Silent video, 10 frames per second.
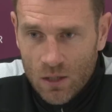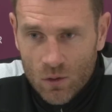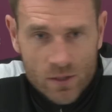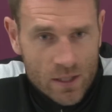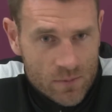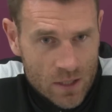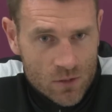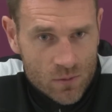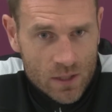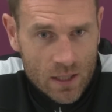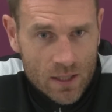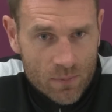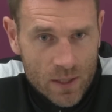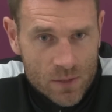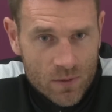a lot of times that's when you get your
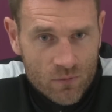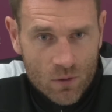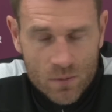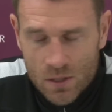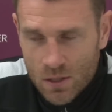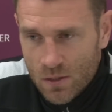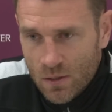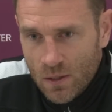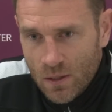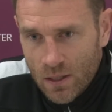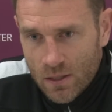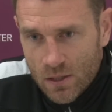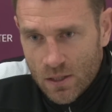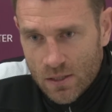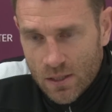best performances
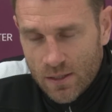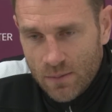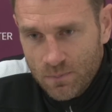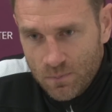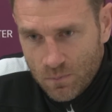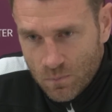as a team.